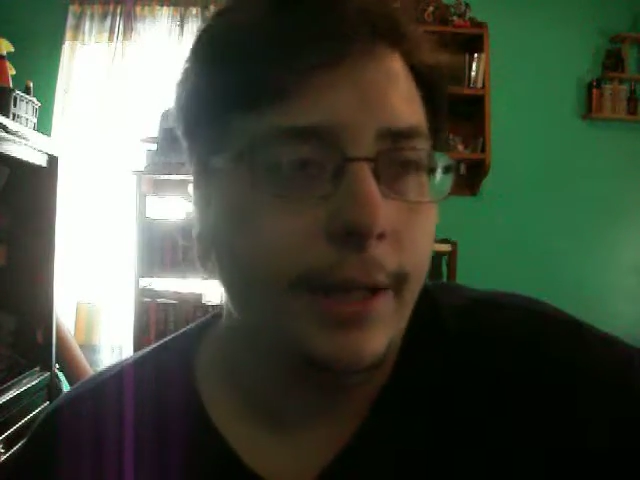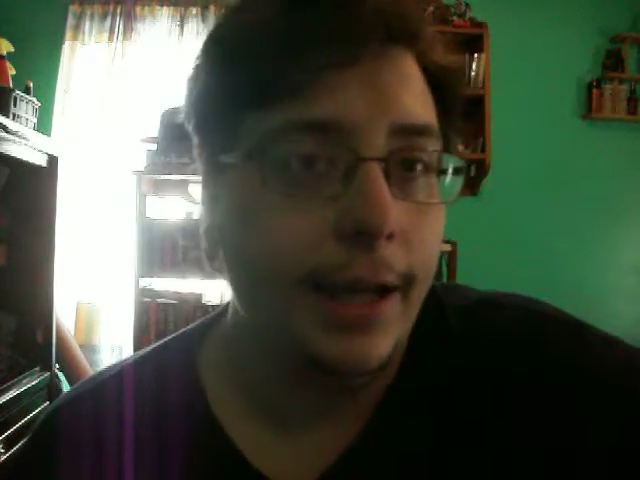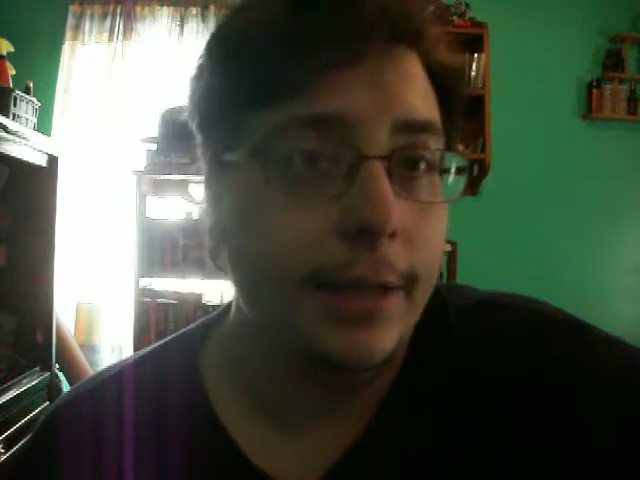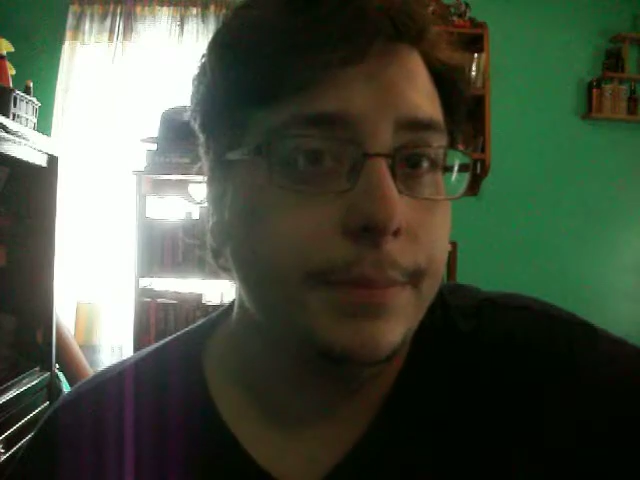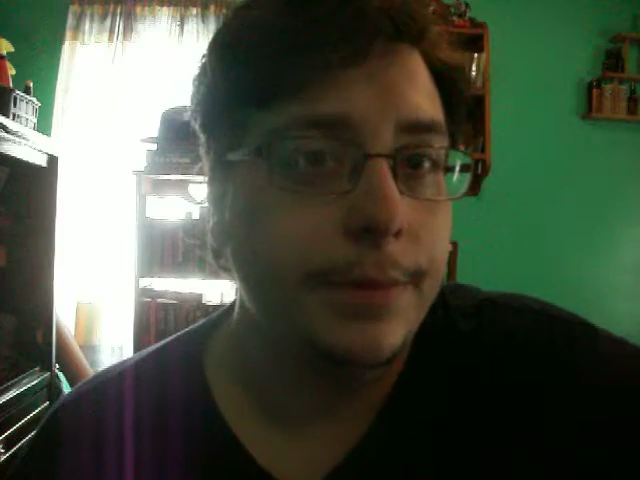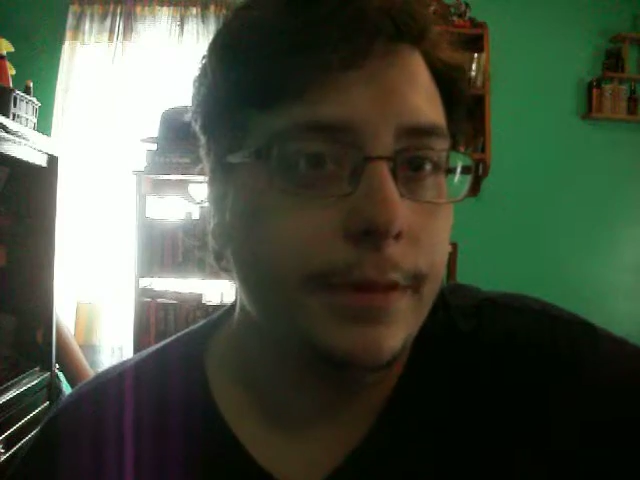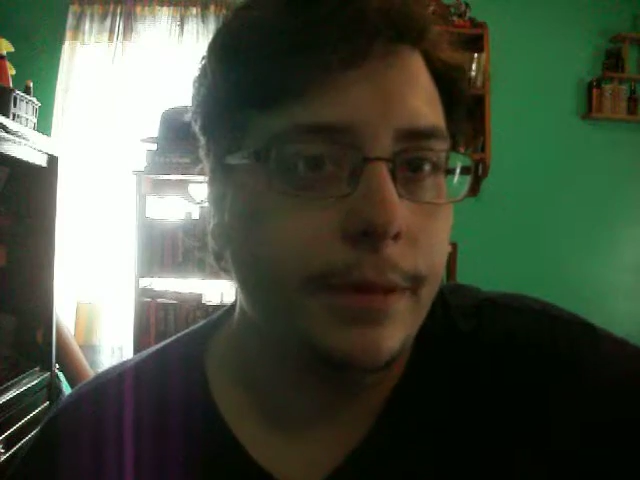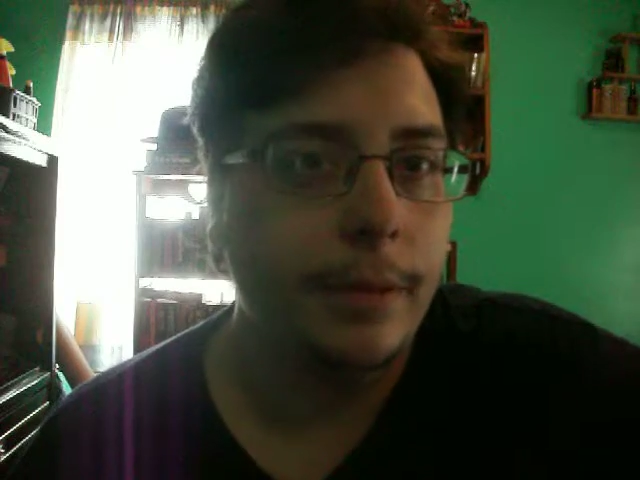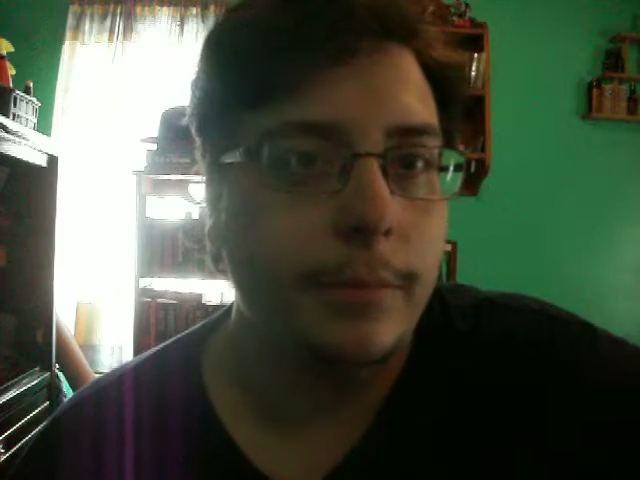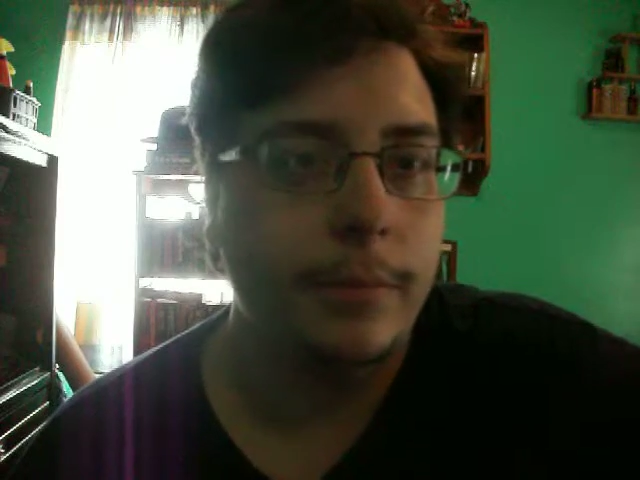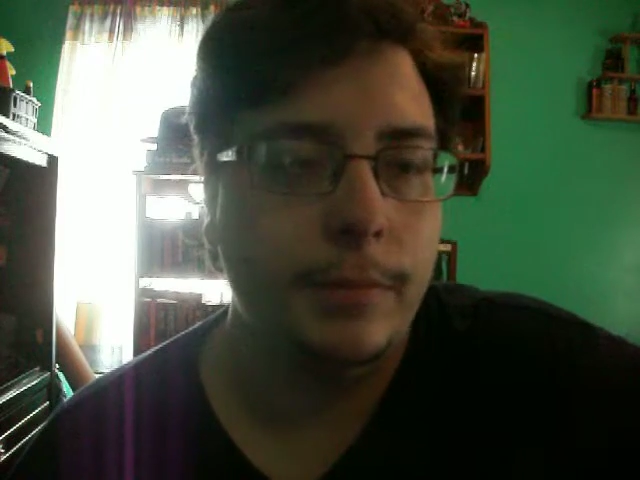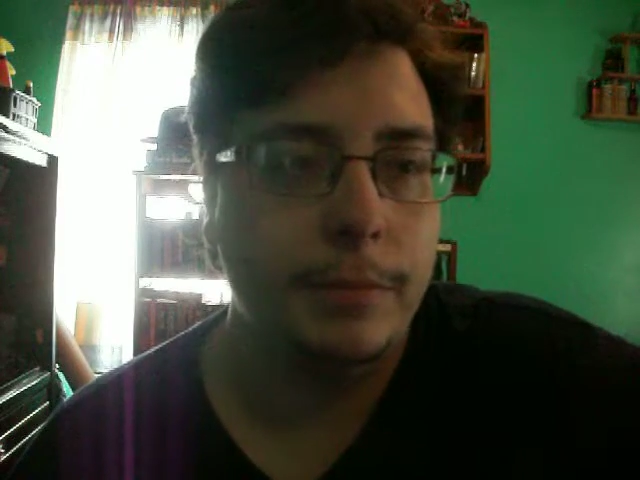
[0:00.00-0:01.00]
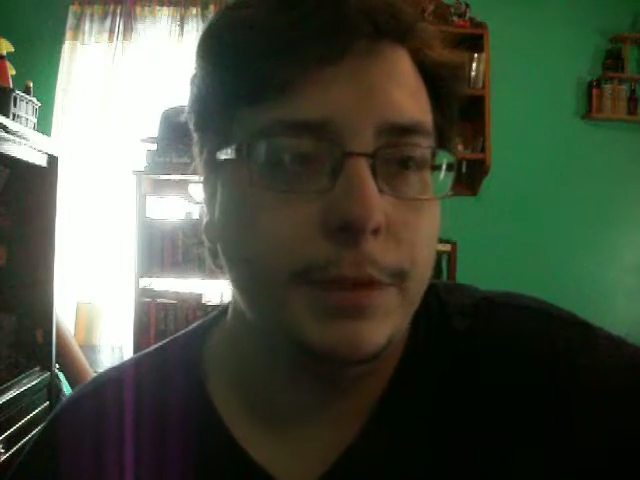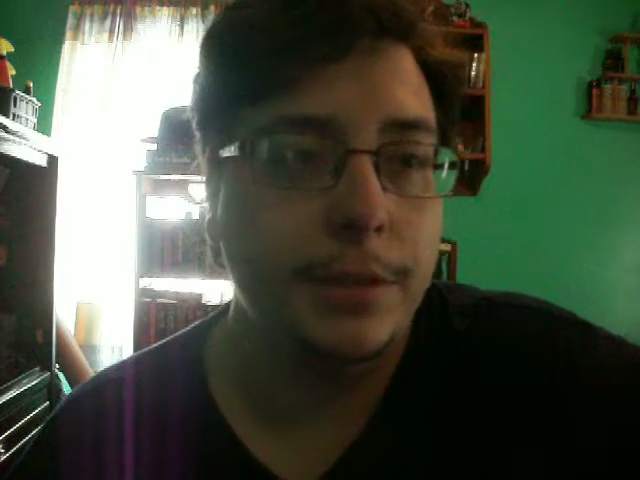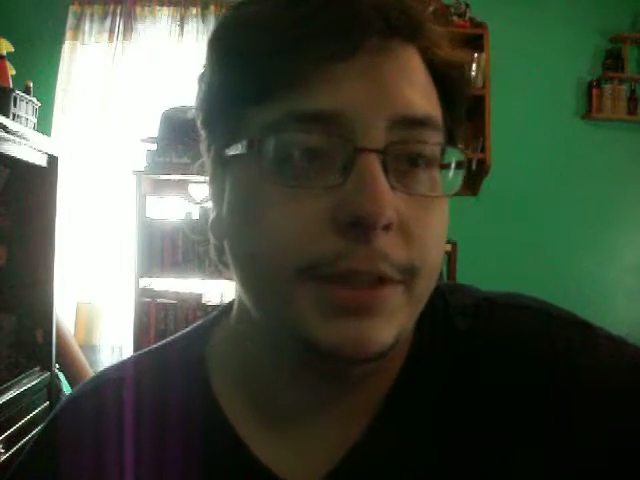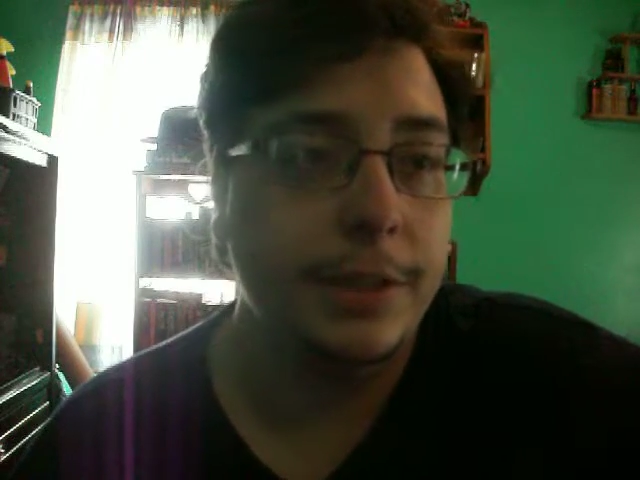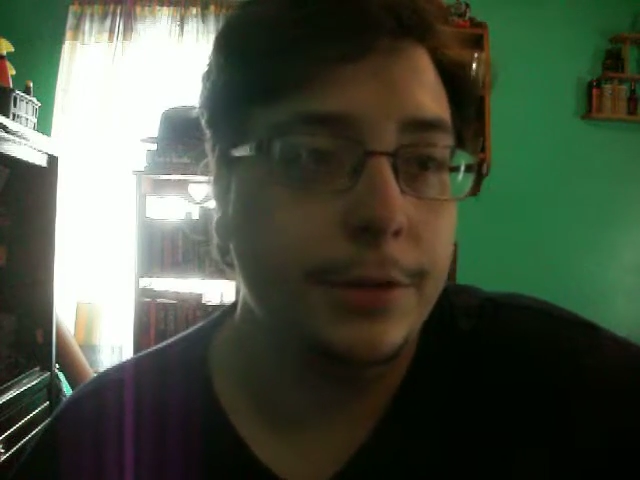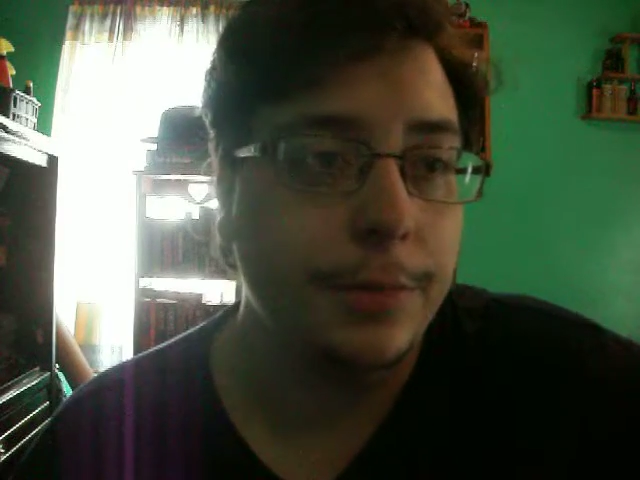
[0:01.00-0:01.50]
ad absurdum,
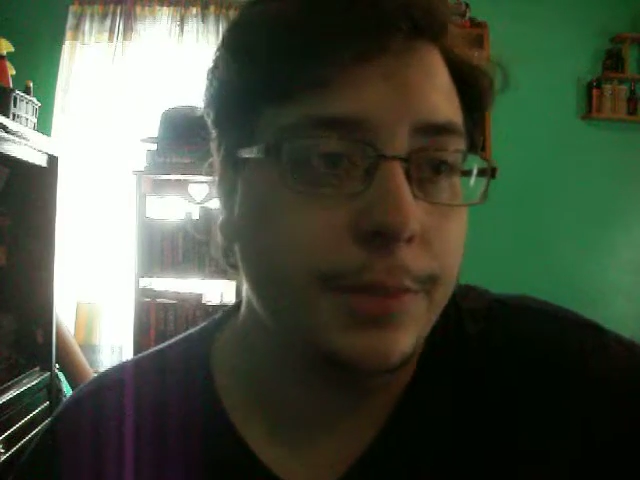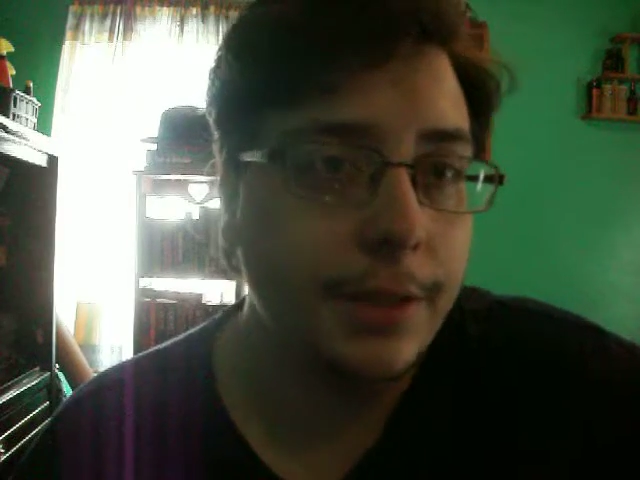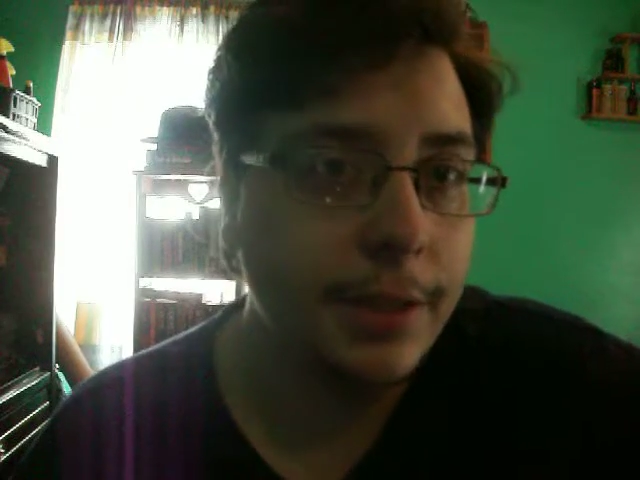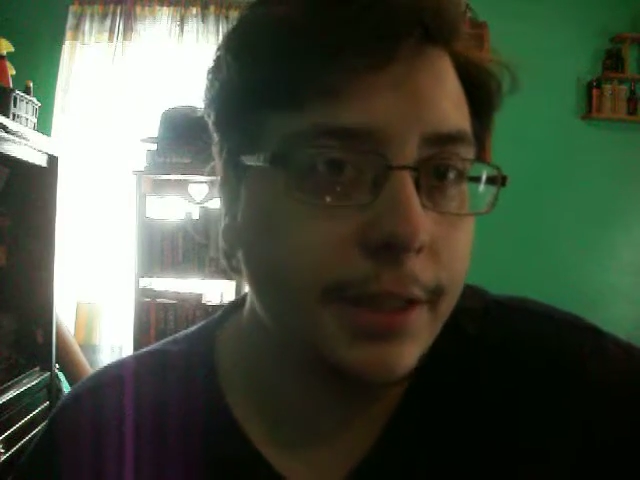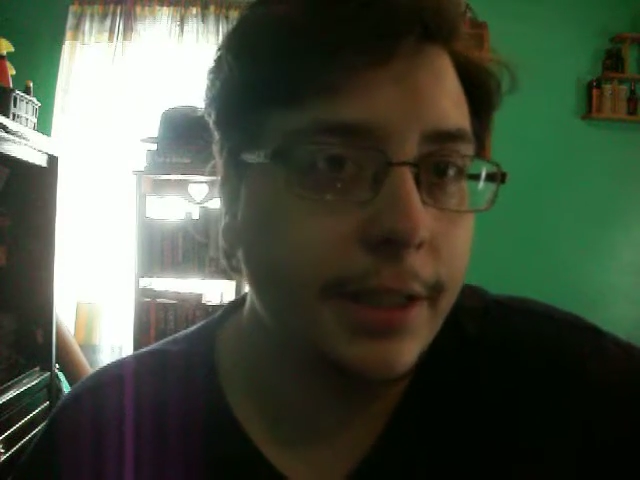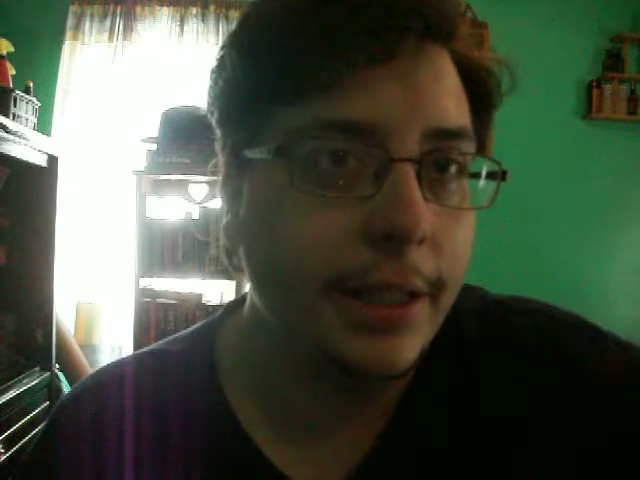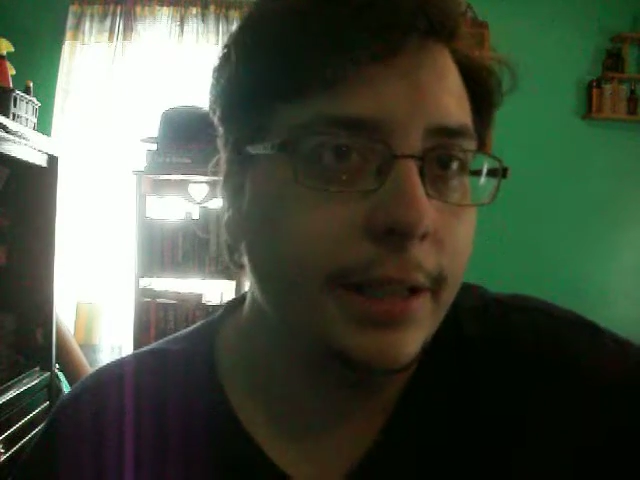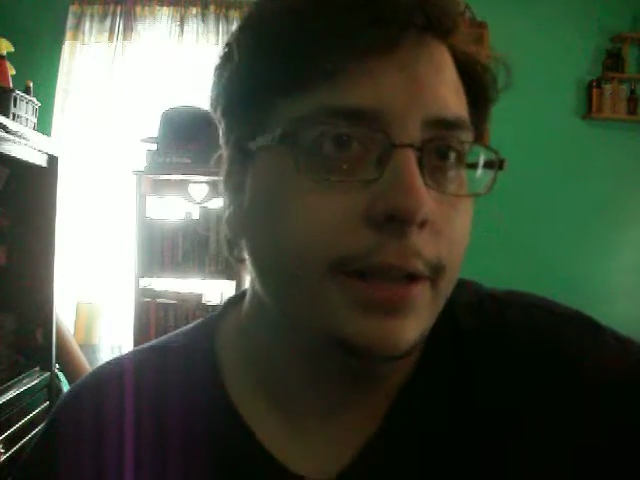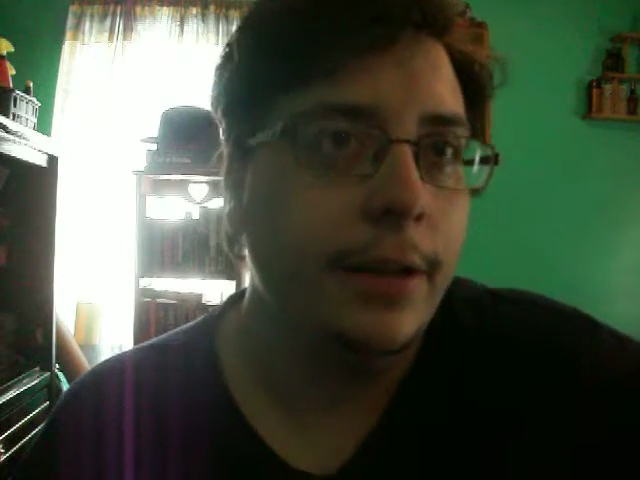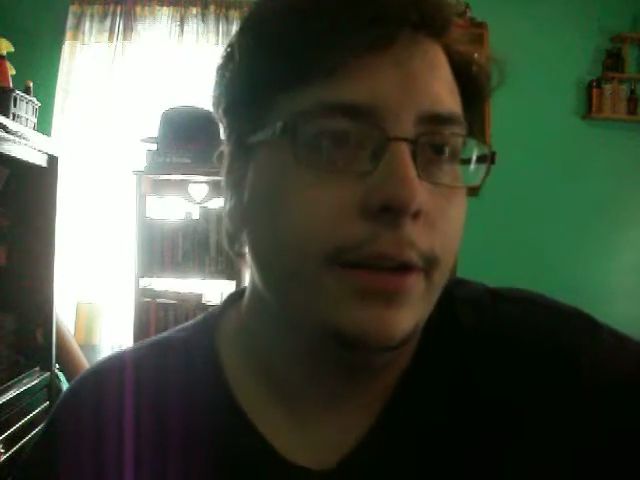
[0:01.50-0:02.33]
reducing to absurdity,